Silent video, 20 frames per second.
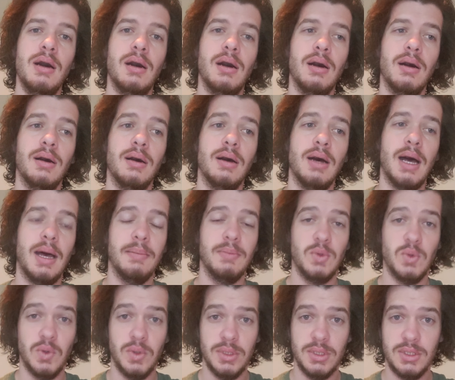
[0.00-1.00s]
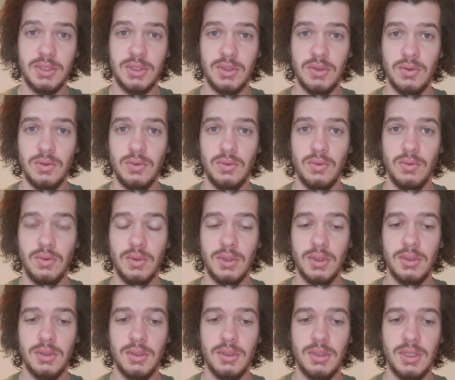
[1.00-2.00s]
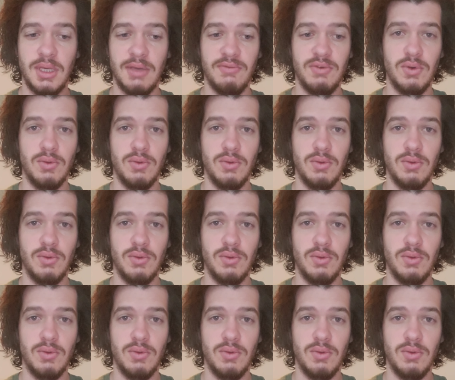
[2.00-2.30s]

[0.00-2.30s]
I'm going to give